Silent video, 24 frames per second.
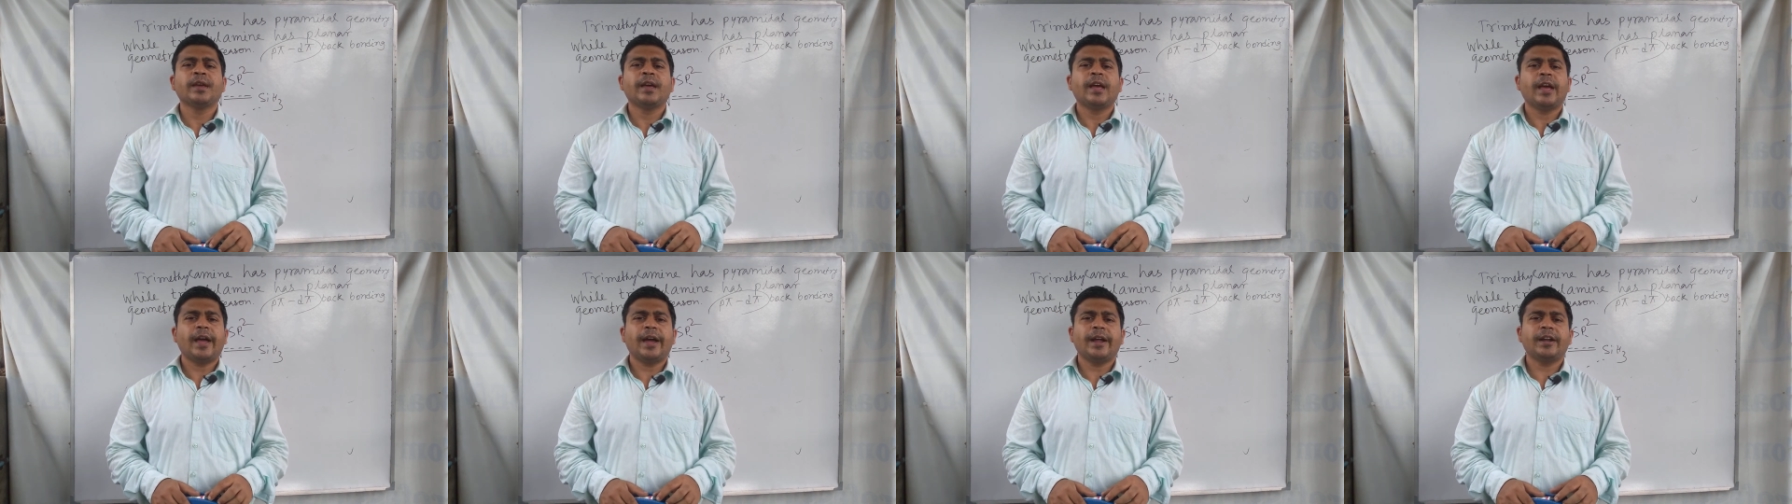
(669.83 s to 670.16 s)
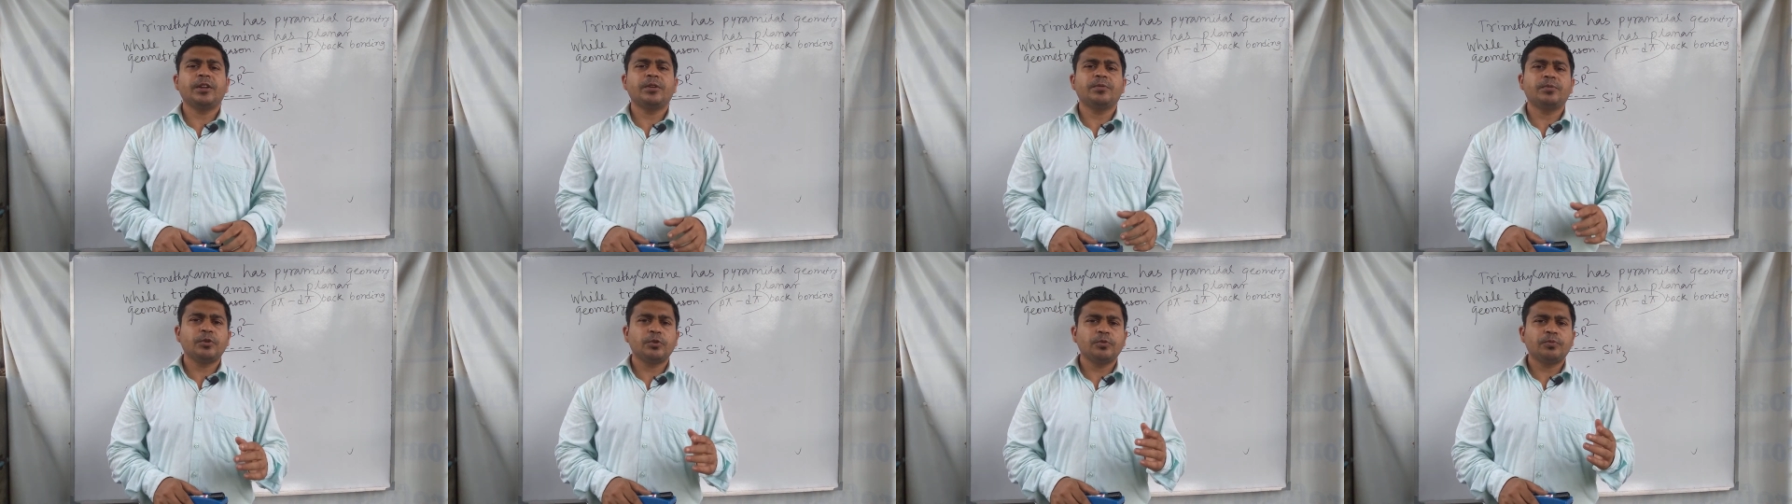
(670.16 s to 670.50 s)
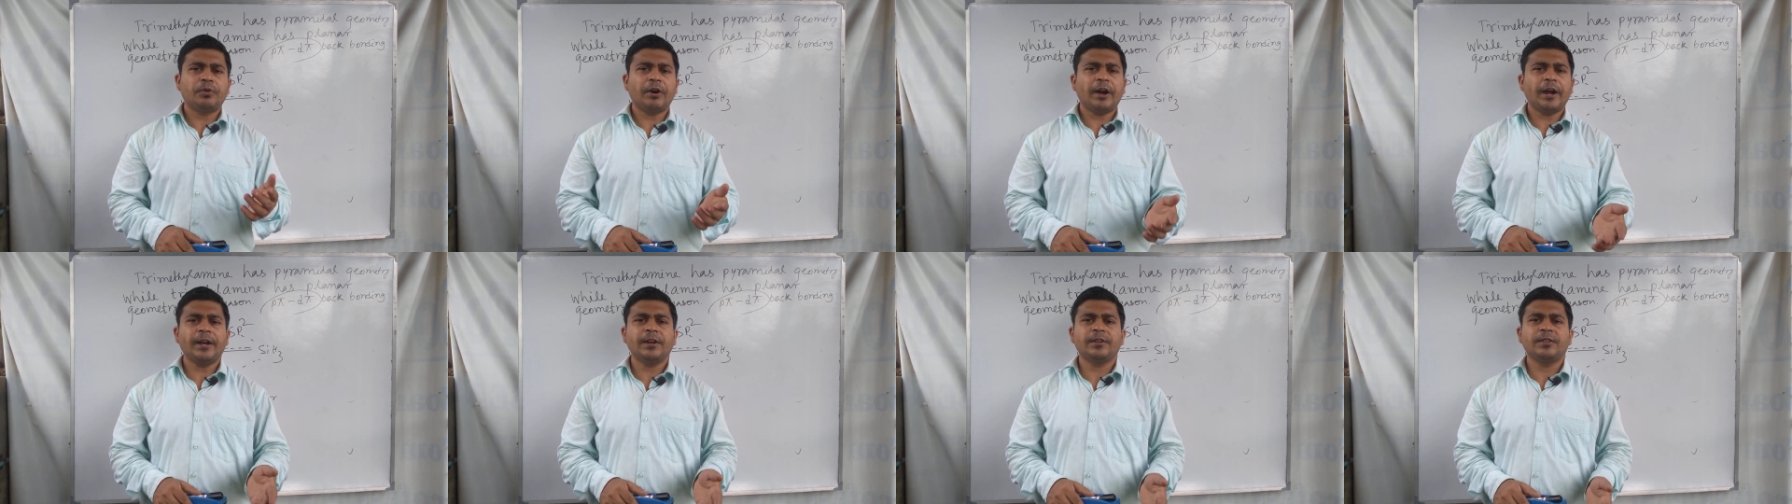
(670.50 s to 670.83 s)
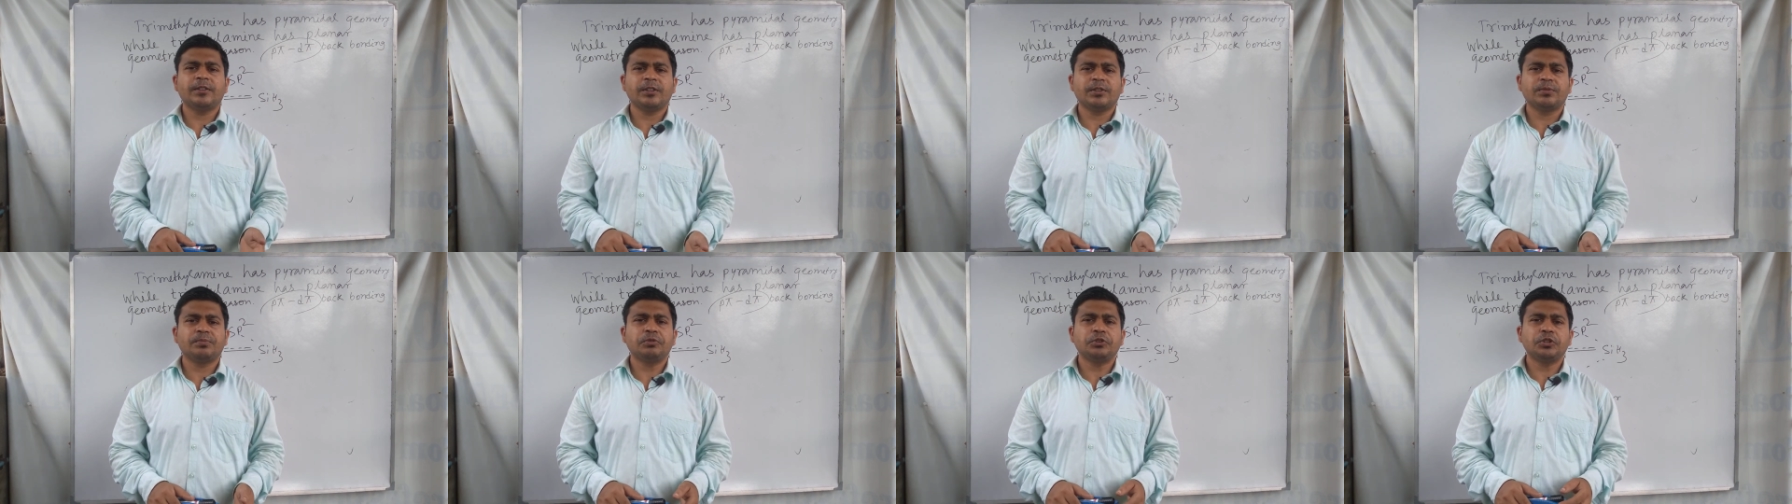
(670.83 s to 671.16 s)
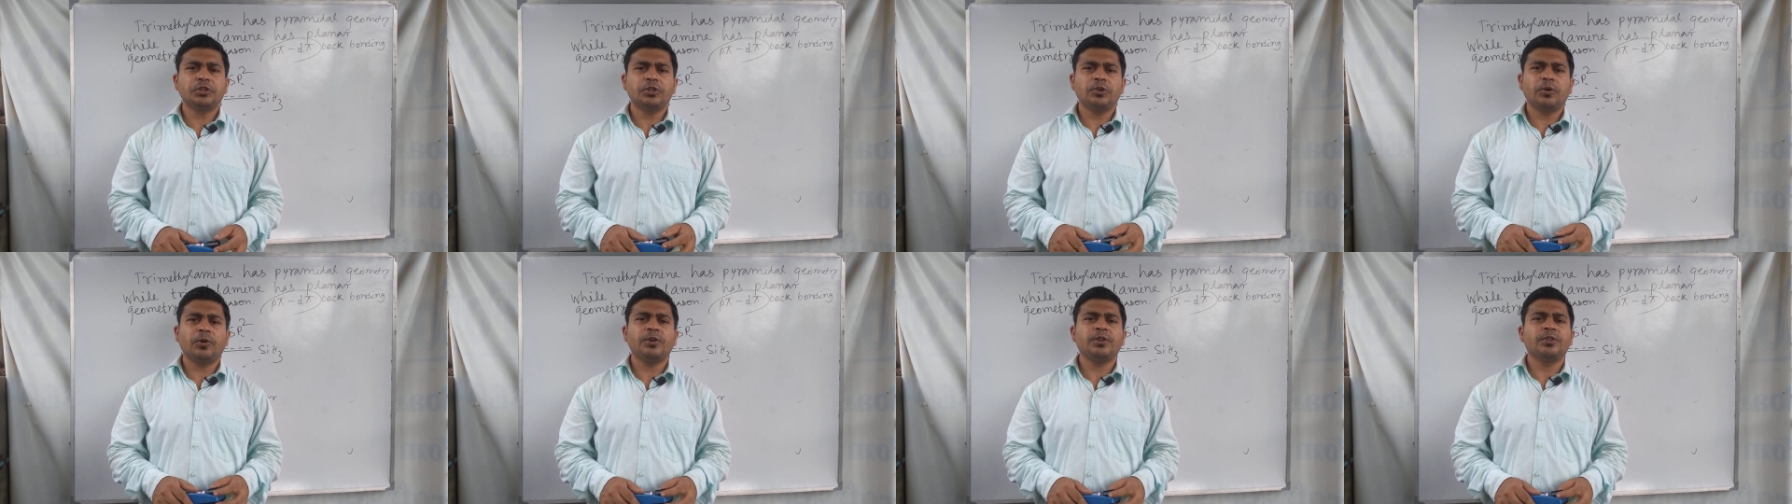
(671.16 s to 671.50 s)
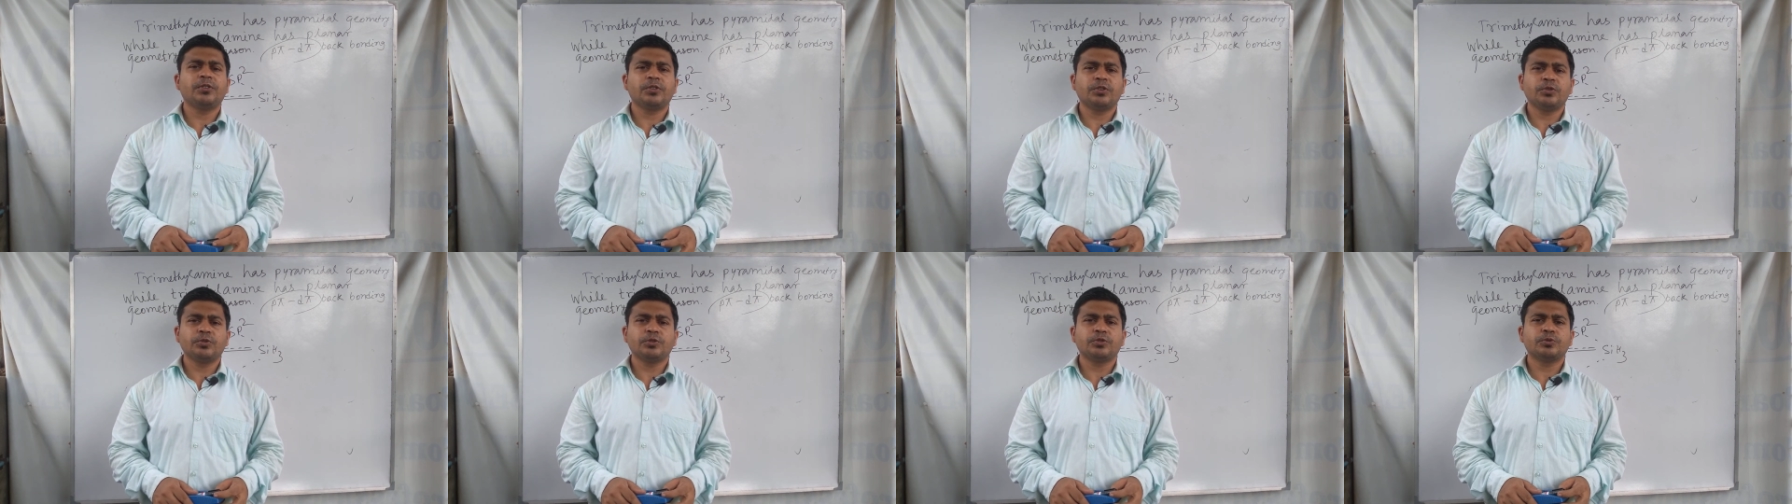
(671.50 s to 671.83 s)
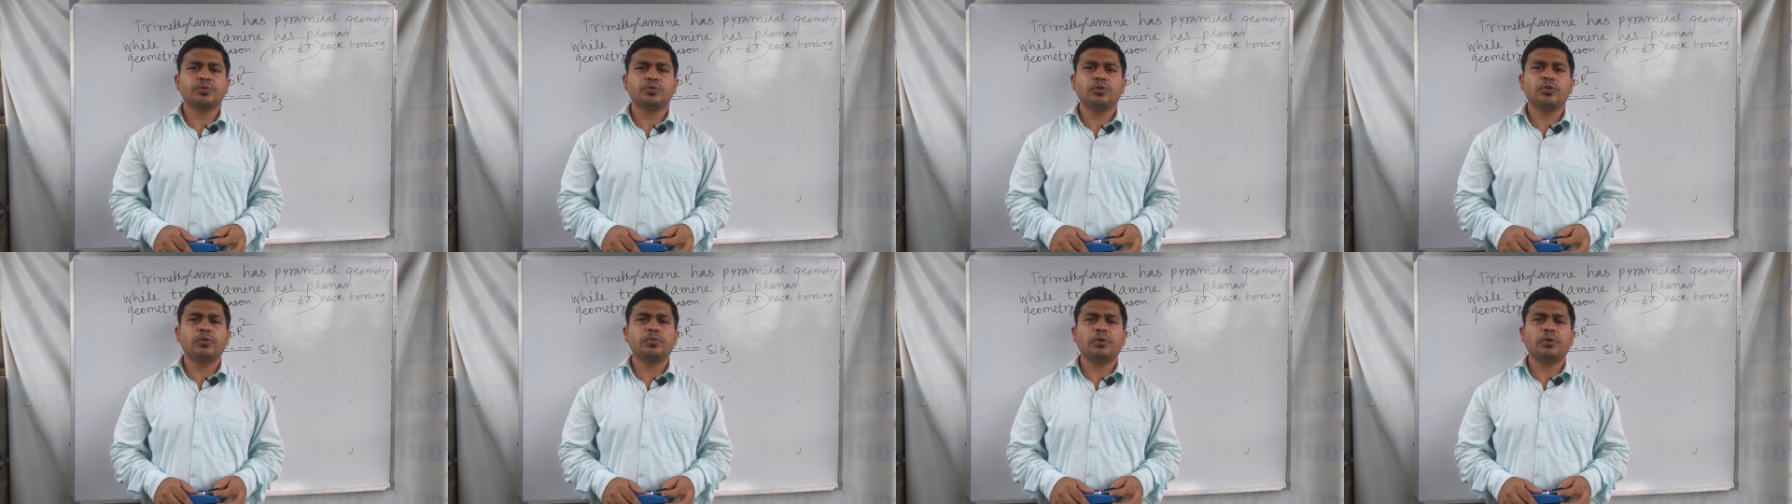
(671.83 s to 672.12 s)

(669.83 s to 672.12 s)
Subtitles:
And if you find this video is useful